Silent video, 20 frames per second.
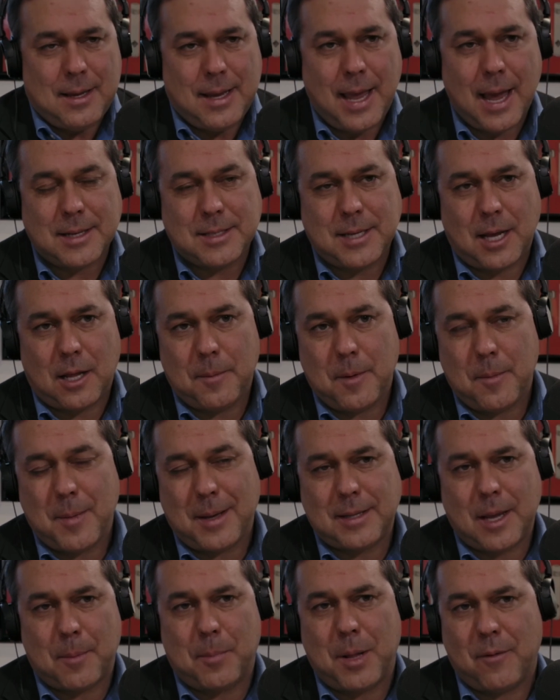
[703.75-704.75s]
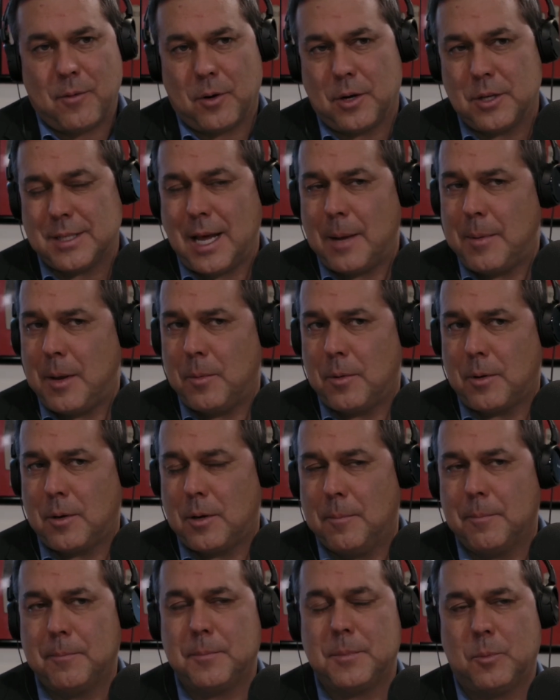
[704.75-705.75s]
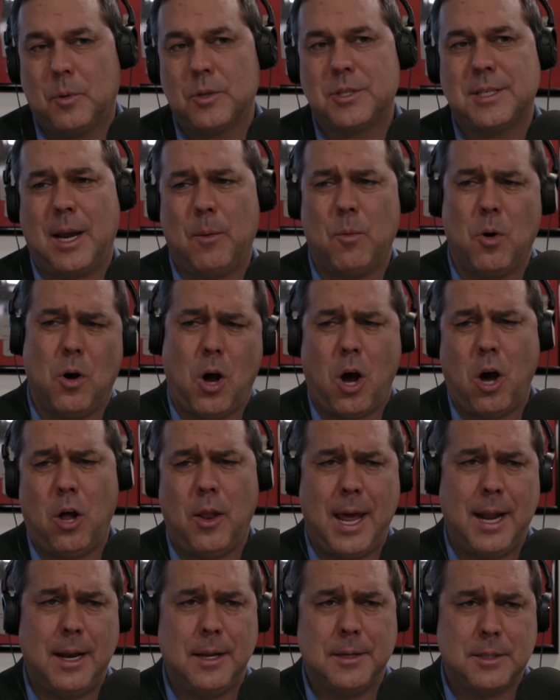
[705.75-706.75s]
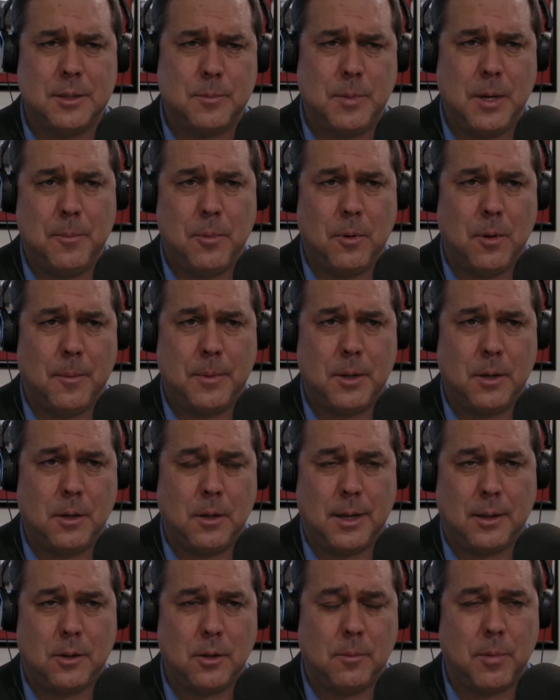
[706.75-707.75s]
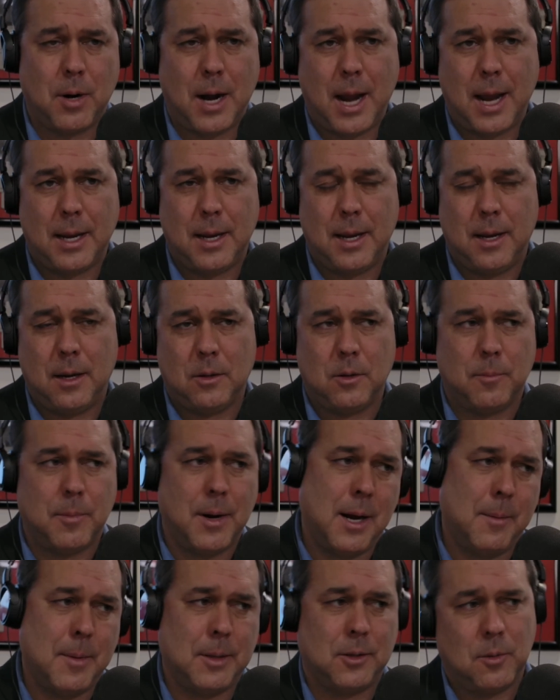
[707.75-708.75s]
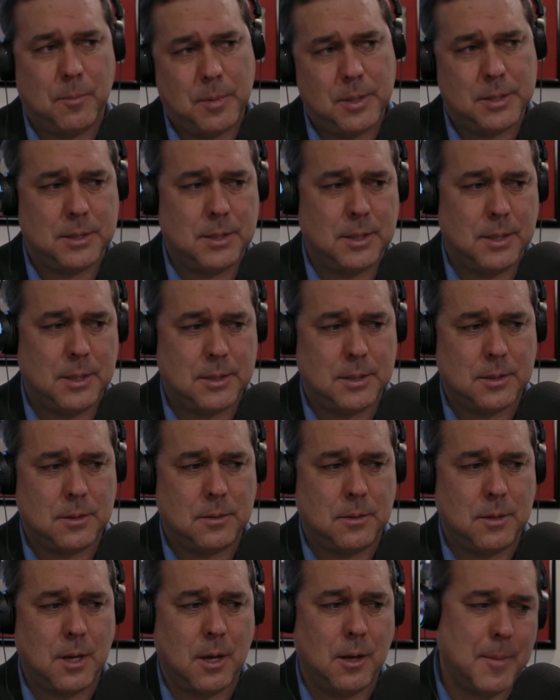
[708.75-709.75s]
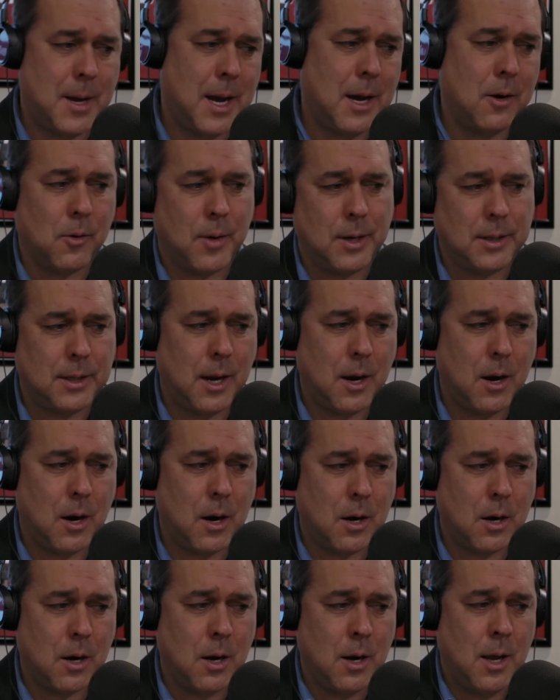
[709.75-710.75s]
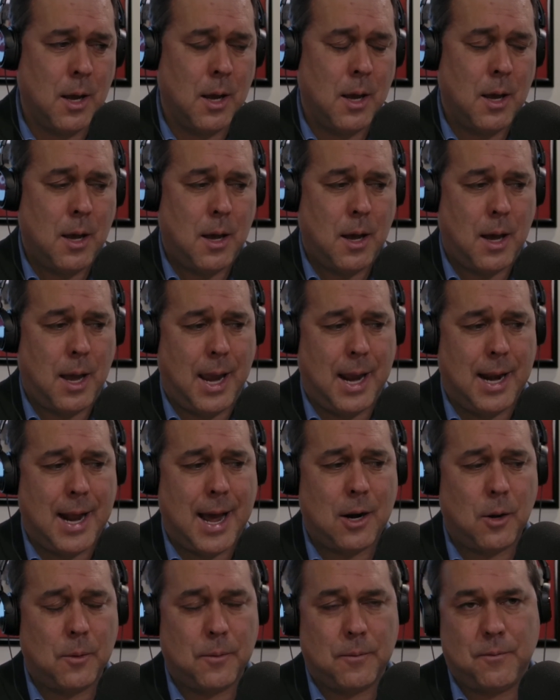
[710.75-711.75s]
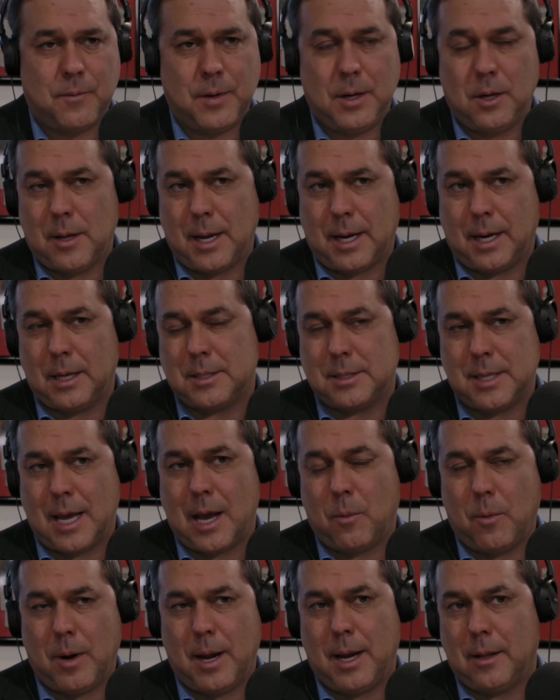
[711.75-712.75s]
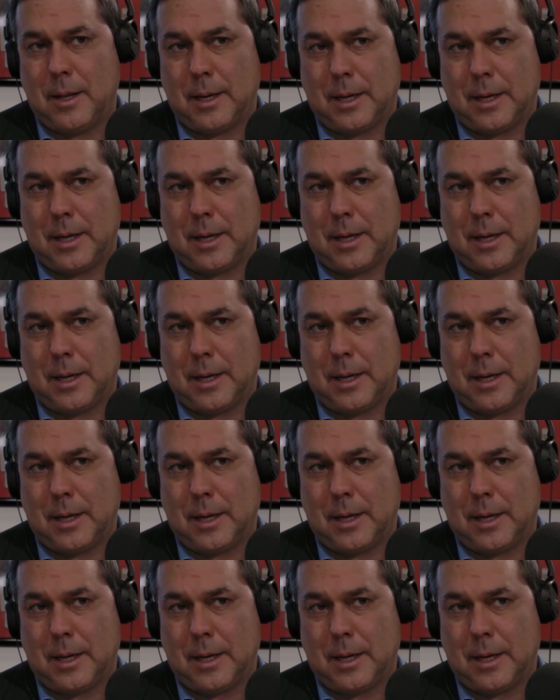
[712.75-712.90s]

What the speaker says: Yeah, tell me about that platform, because a lot of people will say, well, all that is people up there, like they're bragging about their business, telling about how great they are. And I don't feel like it's that way.